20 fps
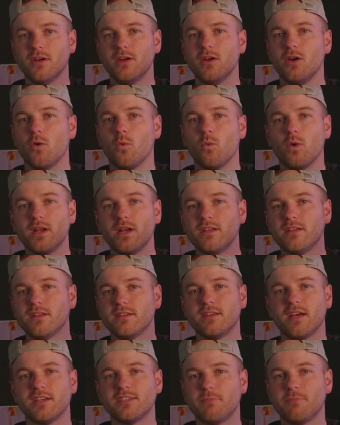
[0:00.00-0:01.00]
wanted to
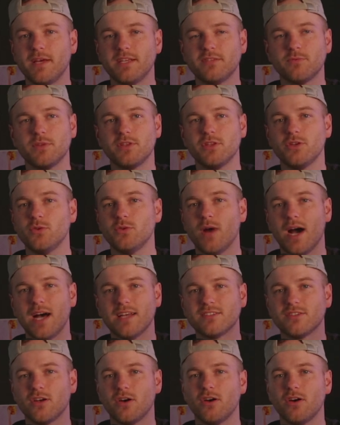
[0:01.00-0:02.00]
touch base with you. I
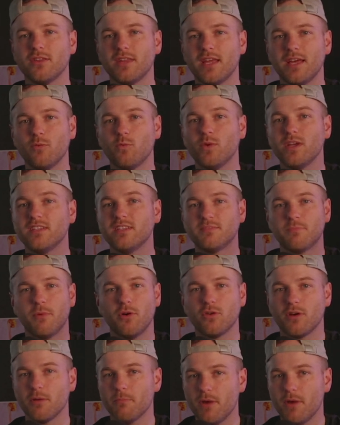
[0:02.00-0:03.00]
saw that we
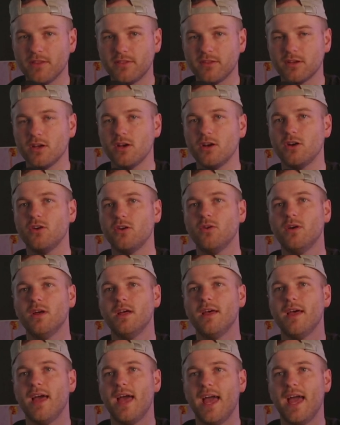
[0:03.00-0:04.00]
spoke a month ago
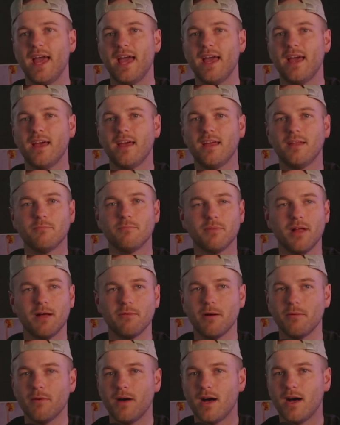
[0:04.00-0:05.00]
and blah,
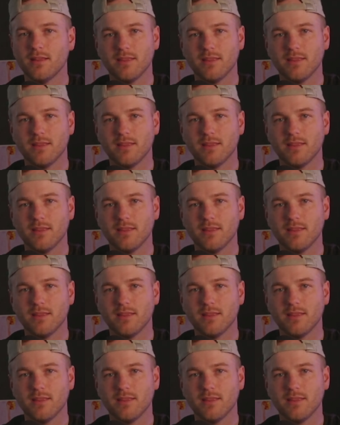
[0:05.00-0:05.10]
blah, blah.